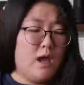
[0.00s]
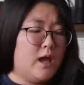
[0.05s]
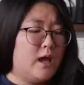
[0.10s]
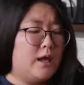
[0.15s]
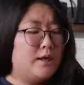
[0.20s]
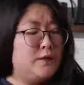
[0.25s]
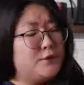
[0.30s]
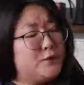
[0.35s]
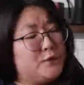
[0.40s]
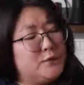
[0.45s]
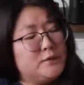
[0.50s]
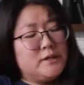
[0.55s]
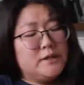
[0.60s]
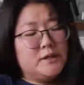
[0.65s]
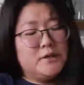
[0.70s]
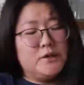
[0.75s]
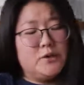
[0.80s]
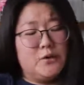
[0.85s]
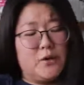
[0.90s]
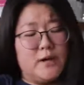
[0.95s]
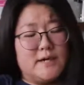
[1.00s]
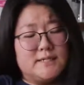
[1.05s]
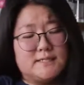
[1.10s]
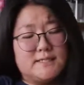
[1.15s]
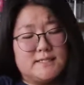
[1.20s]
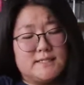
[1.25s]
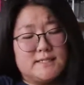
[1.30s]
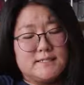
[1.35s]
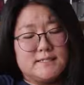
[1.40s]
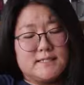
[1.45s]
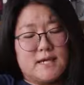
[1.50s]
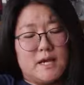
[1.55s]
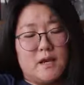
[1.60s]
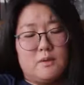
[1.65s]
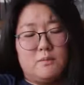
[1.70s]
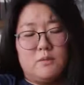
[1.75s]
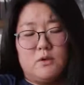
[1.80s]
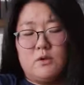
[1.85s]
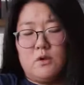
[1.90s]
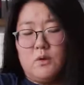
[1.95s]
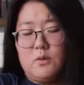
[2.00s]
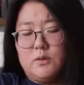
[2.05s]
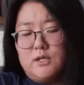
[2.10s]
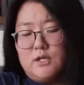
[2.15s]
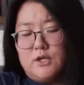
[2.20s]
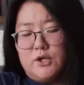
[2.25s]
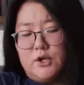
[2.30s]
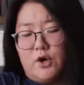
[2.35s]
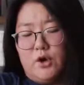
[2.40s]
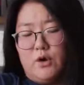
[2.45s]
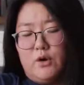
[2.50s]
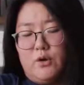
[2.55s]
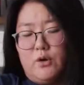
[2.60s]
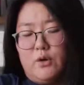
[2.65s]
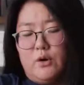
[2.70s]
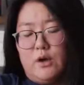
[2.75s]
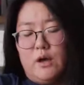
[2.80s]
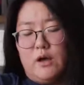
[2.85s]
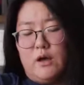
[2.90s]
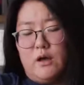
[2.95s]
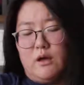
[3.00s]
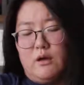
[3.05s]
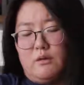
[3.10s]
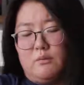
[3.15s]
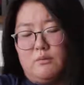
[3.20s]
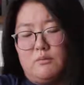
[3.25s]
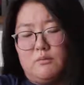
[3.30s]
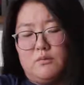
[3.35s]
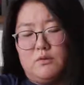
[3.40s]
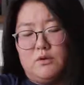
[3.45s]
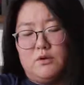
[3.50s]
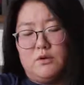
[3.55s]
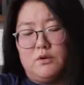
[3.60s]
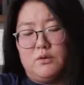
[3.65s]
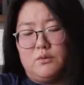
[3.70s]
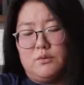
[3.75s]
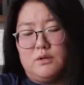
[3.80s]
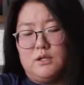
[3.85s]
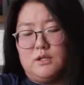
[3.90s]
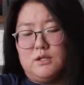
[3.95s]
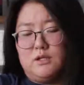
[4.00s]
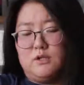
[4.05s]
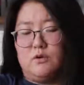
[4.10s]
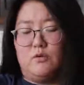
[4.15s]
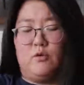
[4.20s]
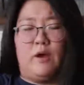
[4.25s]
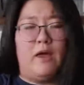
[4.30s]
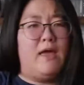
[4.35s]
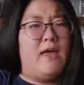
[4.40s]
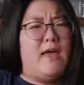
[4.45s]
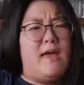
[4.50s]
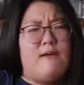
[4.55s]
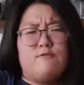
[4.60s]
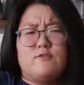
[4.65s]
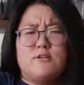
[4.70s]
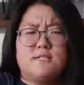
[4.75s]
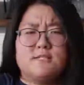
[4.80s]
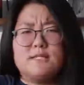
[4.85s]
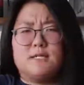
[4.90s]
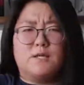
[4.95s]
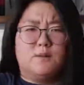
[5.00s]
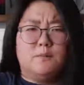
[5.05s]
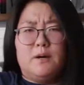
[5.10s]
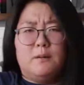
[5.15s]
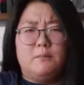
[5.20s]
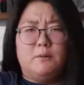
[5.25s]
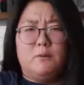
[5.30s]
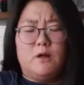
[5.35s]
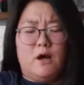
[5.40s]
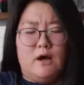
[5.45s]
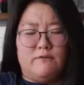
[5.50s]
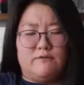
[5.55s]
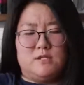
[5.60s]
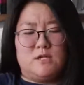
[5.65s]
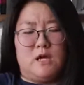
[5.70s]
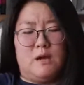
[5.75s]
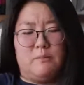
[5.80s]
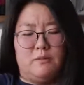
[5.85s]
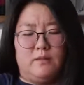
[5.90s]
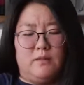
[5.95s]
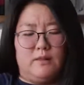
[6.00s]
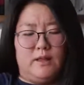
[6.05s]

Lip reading: And you don't need to go crazy at this setup. You don't need to go, you don't need to get every single bubble off the top of the